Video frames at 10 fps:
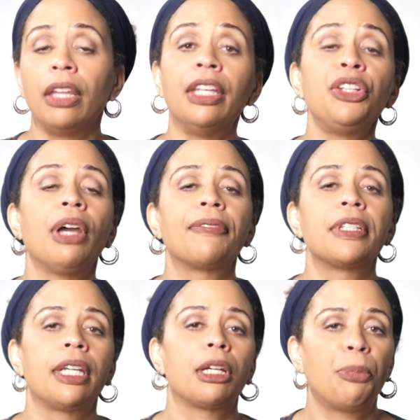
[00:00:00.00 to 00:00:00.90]
Then you have to
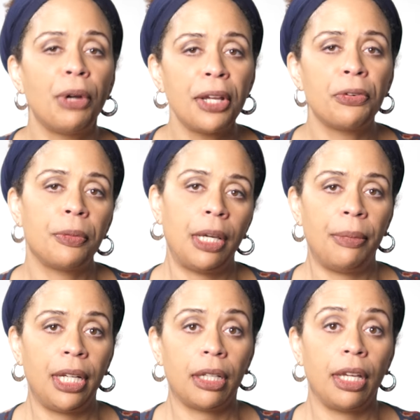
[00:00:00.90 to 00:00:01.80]
take a break from that
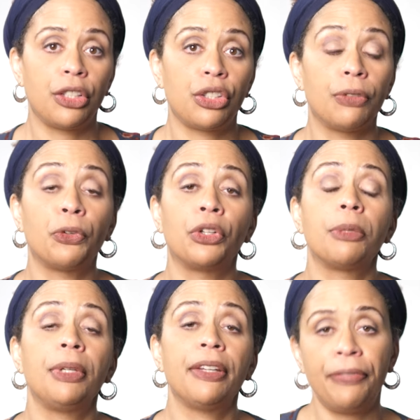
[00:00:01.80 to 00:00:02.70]
medication for it
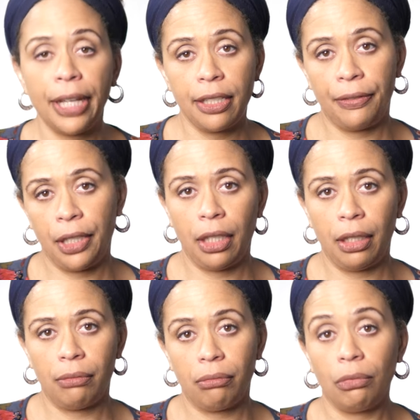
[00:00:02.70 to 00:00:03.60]
to be effective
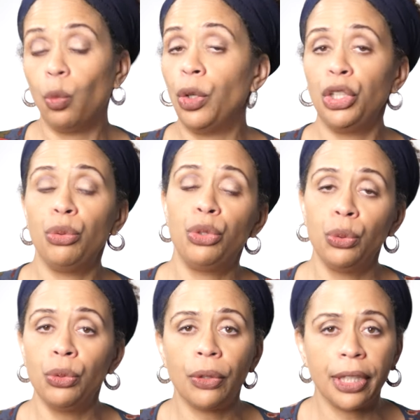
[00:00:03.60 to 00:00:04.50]
again. What do you
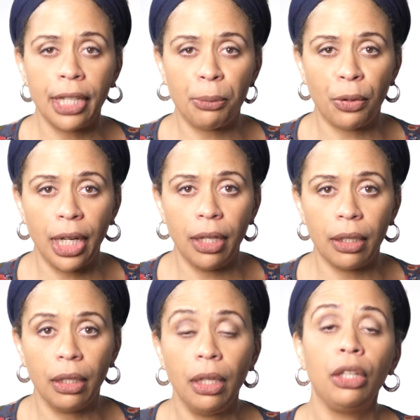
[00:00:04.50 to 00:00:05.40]
do during that
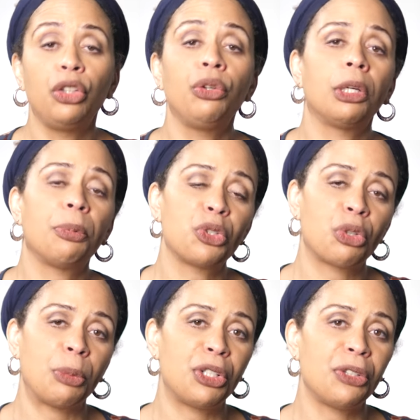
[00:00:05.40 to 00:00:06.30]
break? You get a
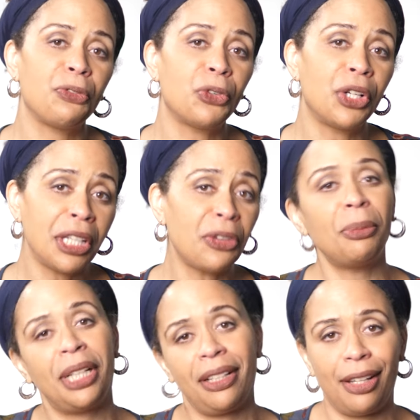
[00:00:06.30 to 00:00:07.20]
prescription for another
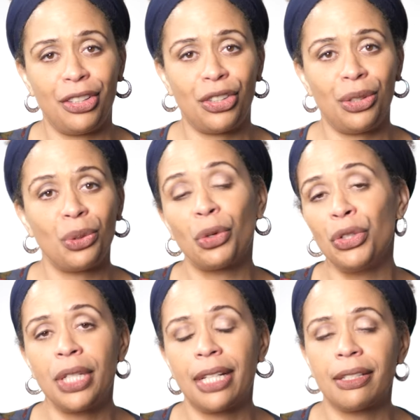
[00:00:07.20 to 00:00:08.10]
medication or
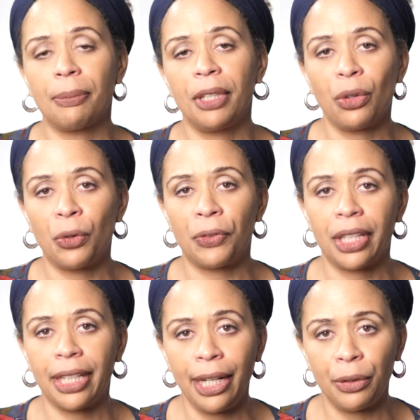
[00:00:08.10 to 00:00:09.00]
you take something over the
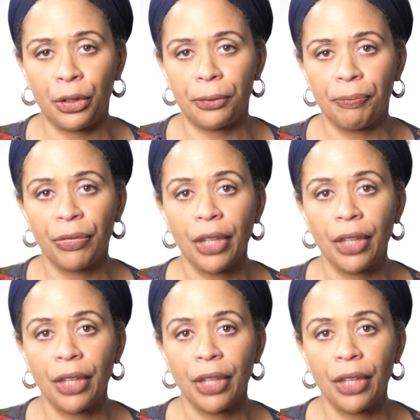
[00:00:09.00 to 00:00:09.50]
counter.